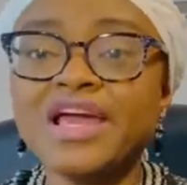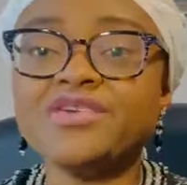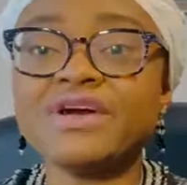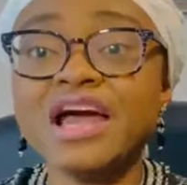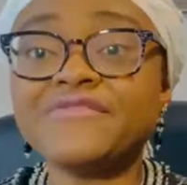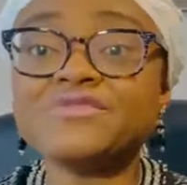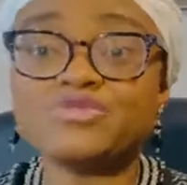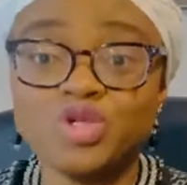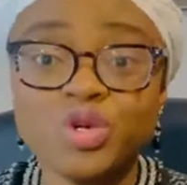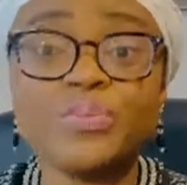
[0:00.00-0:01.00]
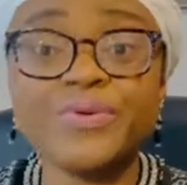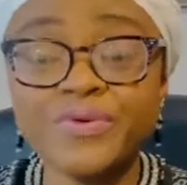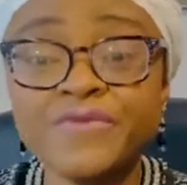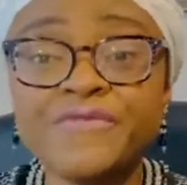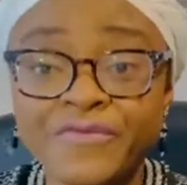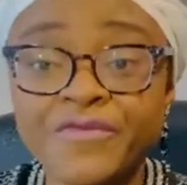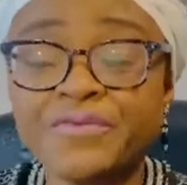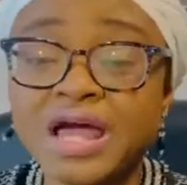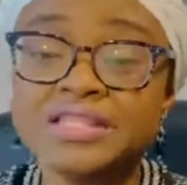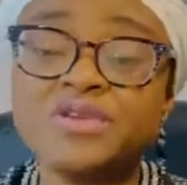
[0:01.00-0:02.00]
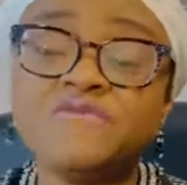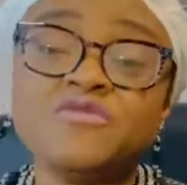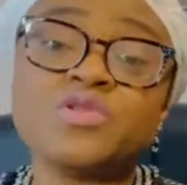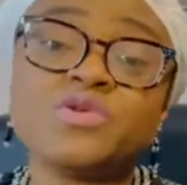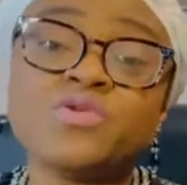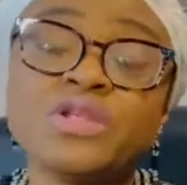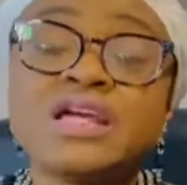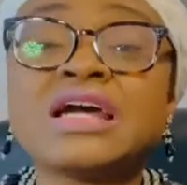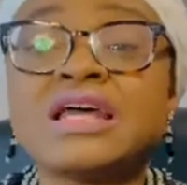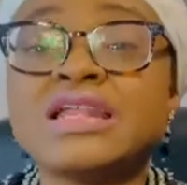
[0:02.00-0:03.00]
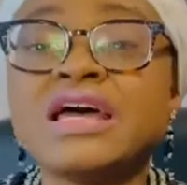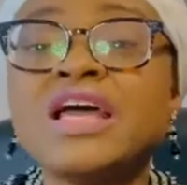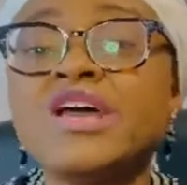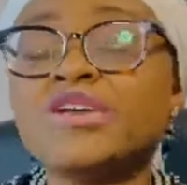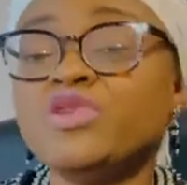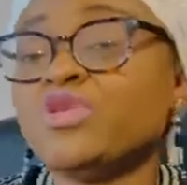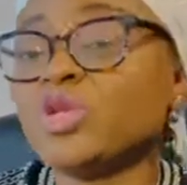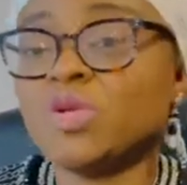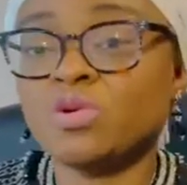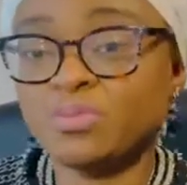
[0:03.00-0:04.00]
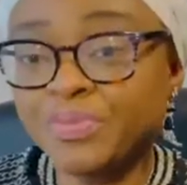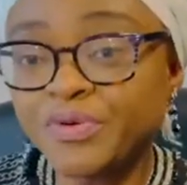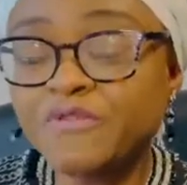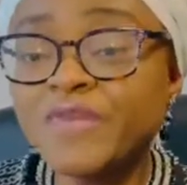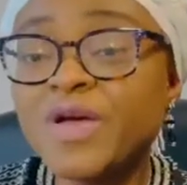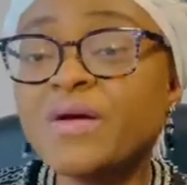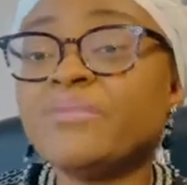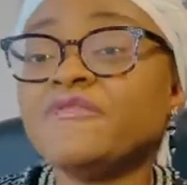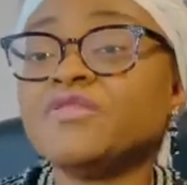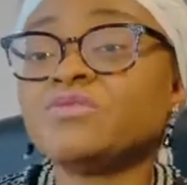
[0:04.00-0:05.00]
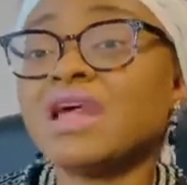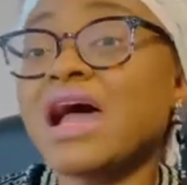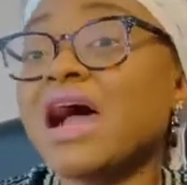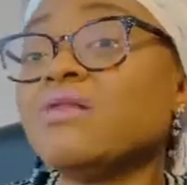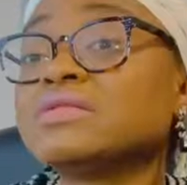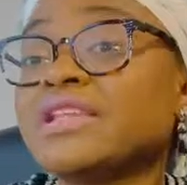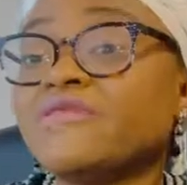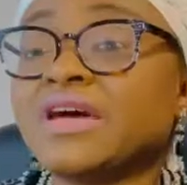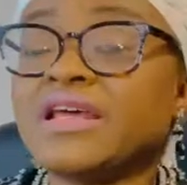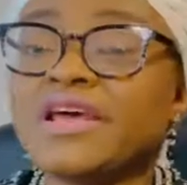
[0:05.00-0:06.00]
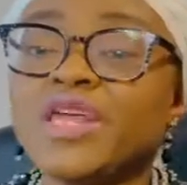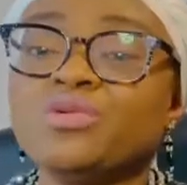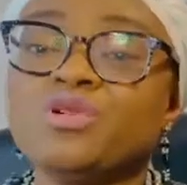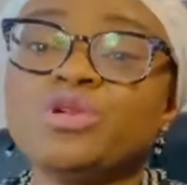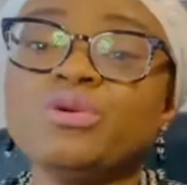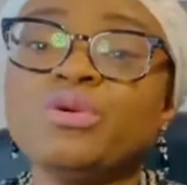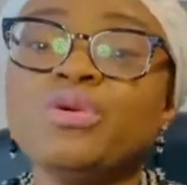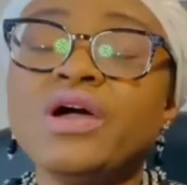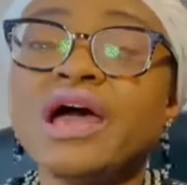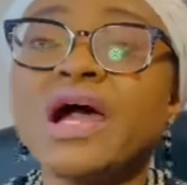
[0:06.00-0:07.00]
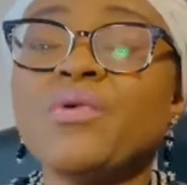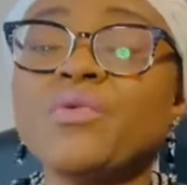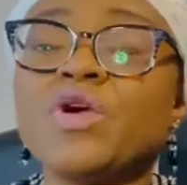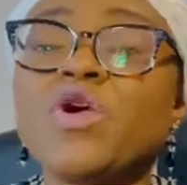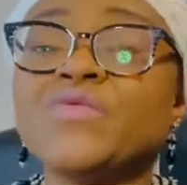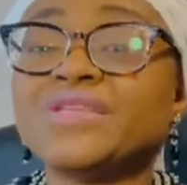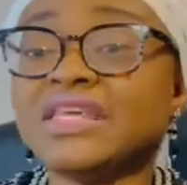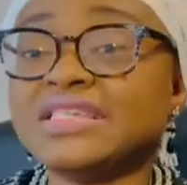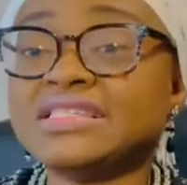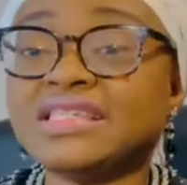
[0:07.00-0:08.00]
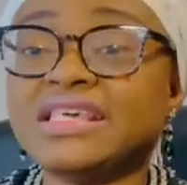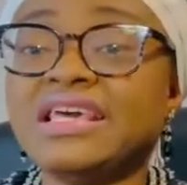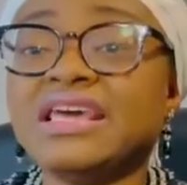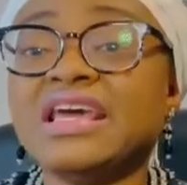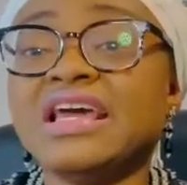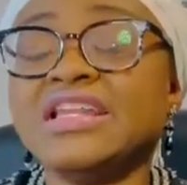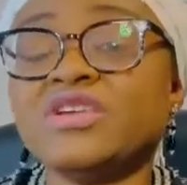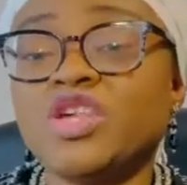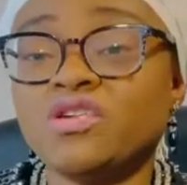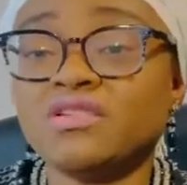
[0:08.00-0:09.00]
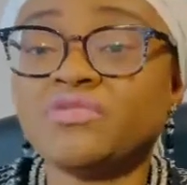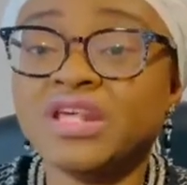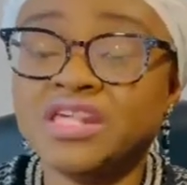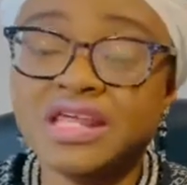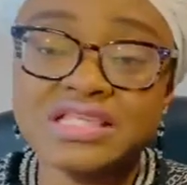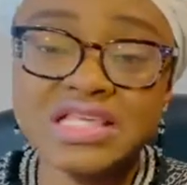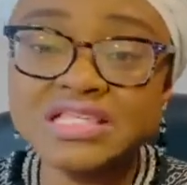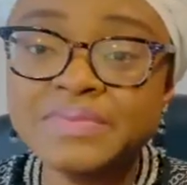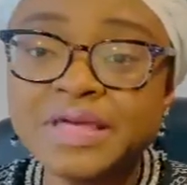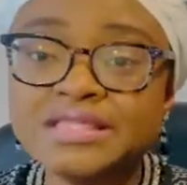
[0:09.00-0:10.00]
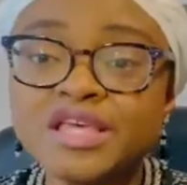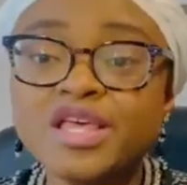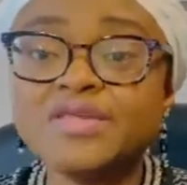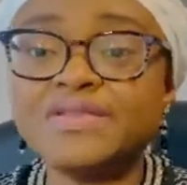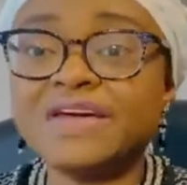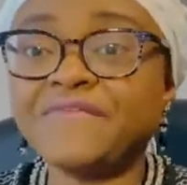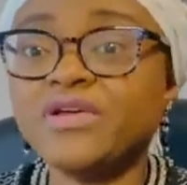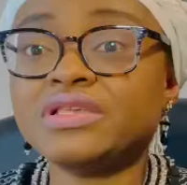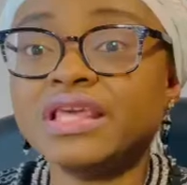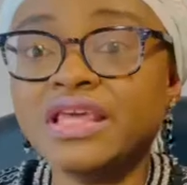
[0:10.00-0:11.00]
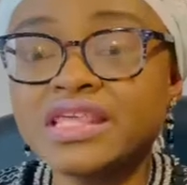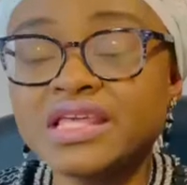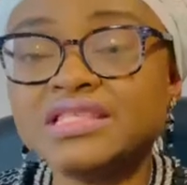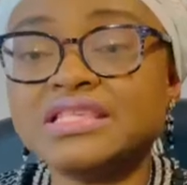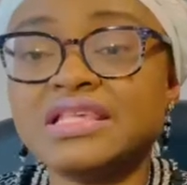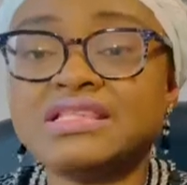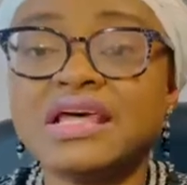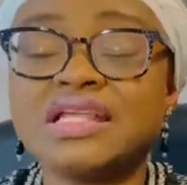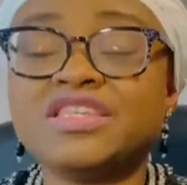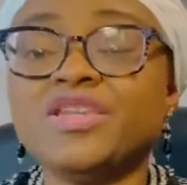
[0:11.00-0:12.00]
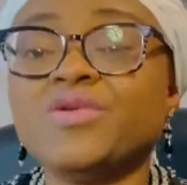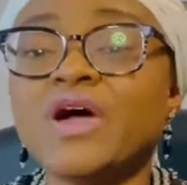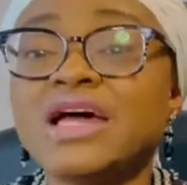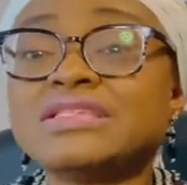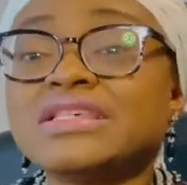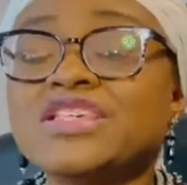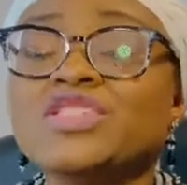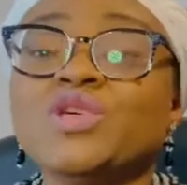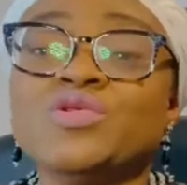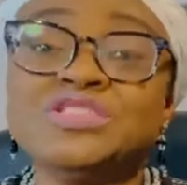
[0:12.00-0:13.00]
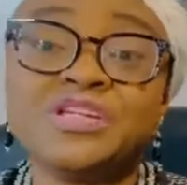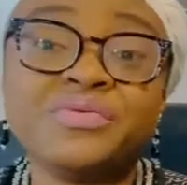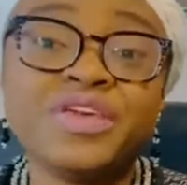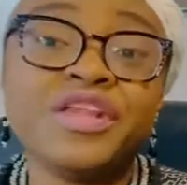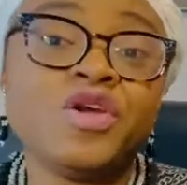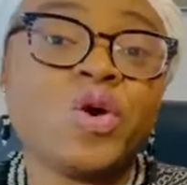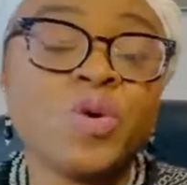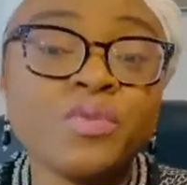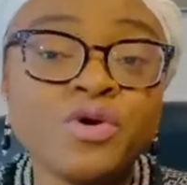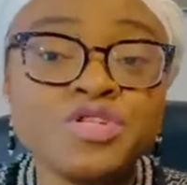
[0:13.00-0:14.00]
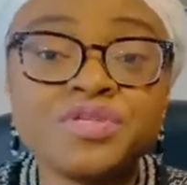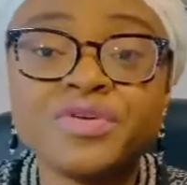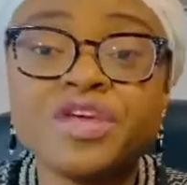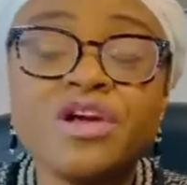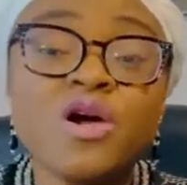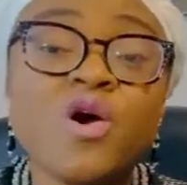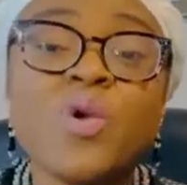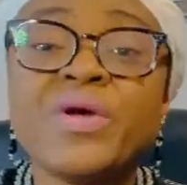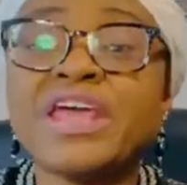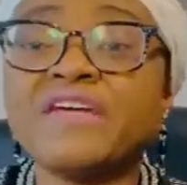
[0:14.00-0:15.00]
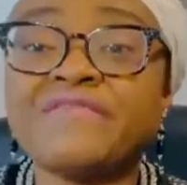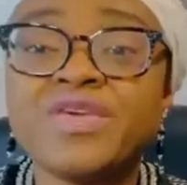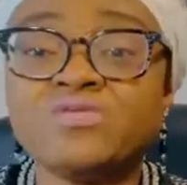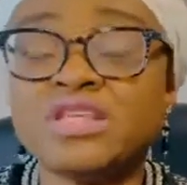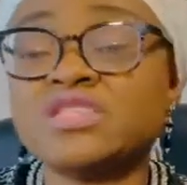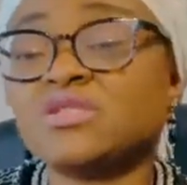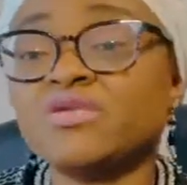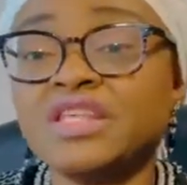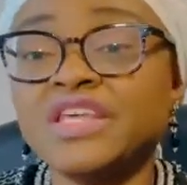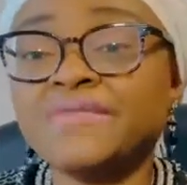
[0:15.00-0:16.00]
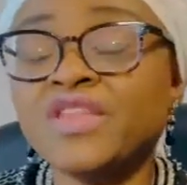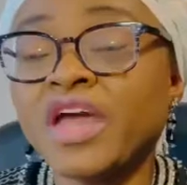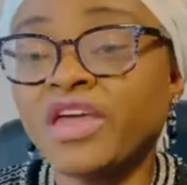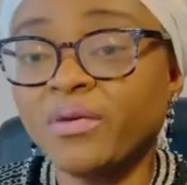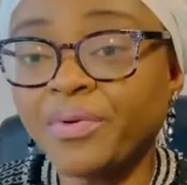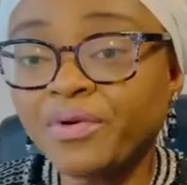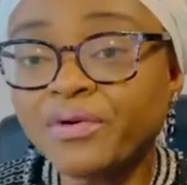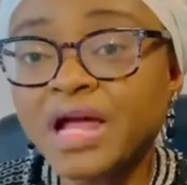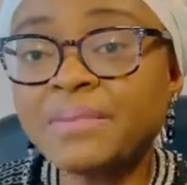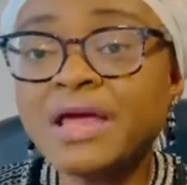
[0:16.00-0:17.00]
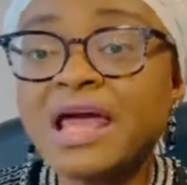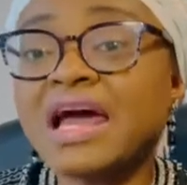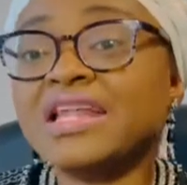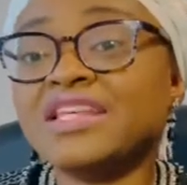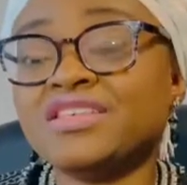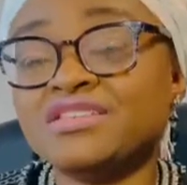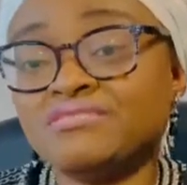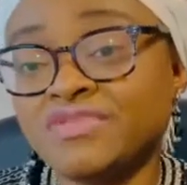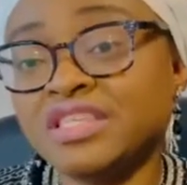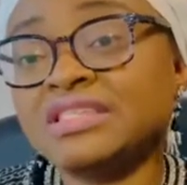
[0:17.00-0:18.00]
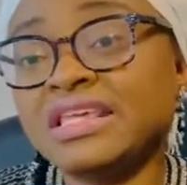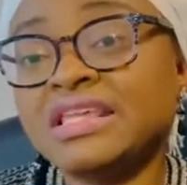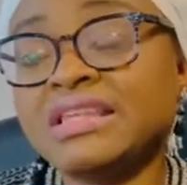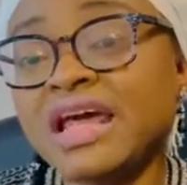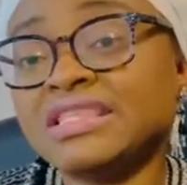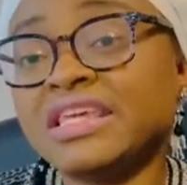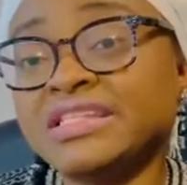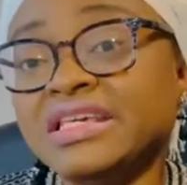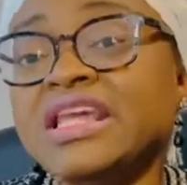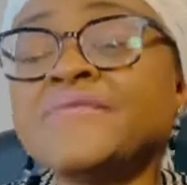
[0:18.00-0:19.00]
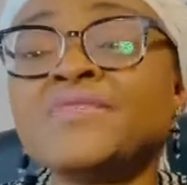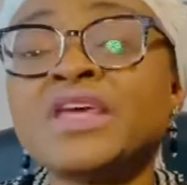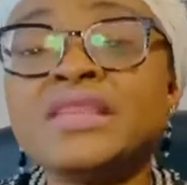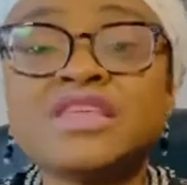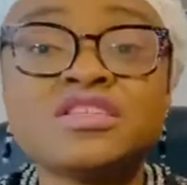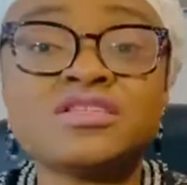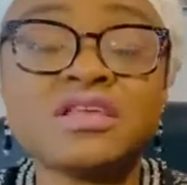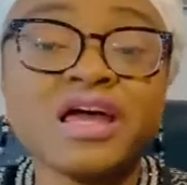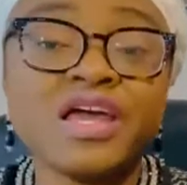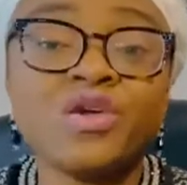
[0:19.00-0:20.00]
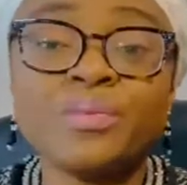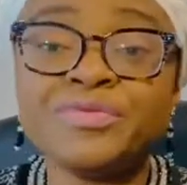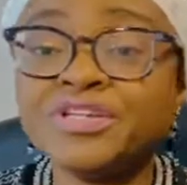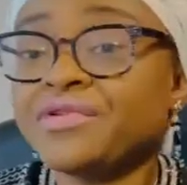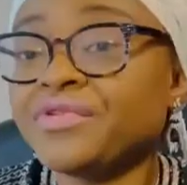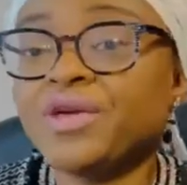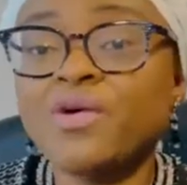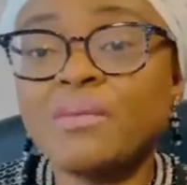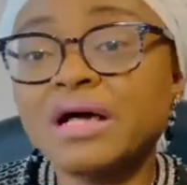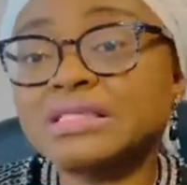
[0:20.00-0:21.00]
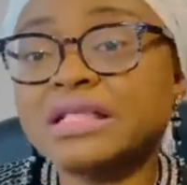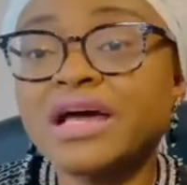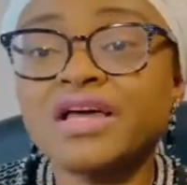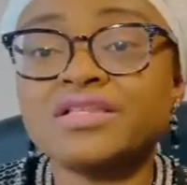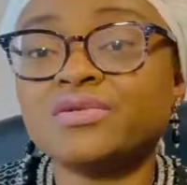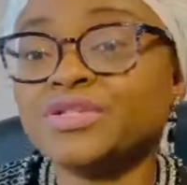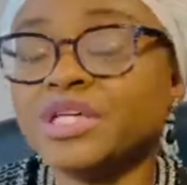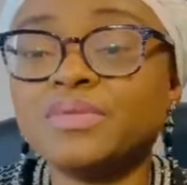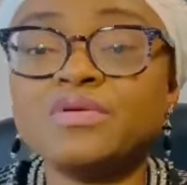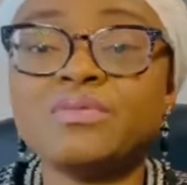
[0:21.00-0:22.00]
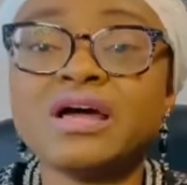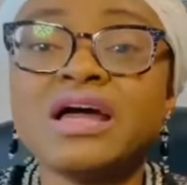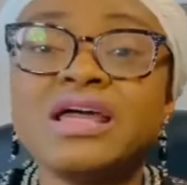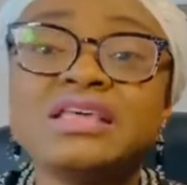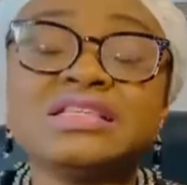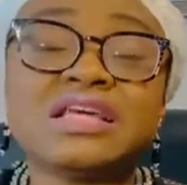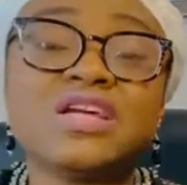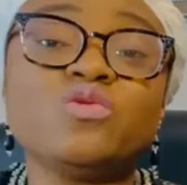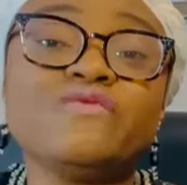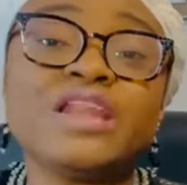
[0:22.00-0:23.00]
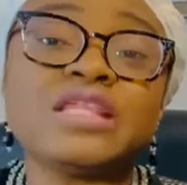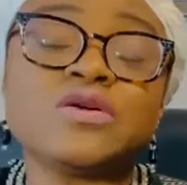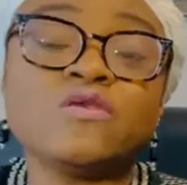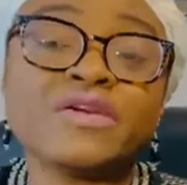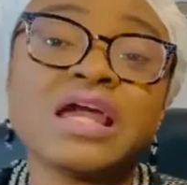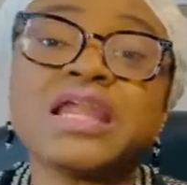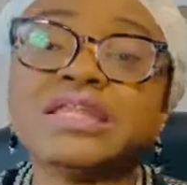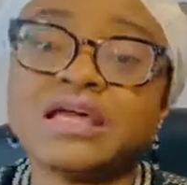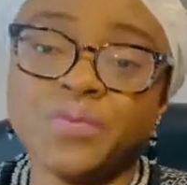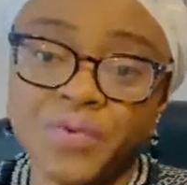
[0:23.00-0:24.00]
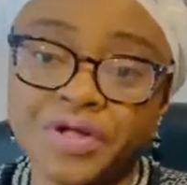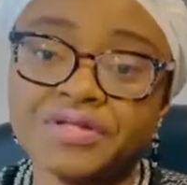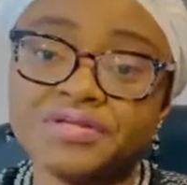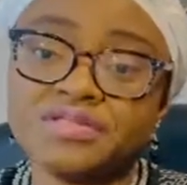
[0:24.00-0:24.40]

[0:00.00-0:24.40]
You have to show proof for that. So if you schooled in Canada, you show your proof. But if you schooled outside of Canada, you show what we call the ECA, Education Credential Assessment. So there are various agencies that assess your degree in your home country or wherever you did study at your program, and they see that indeed this your degree or master's or diploma is an equivalent of a Canadian one.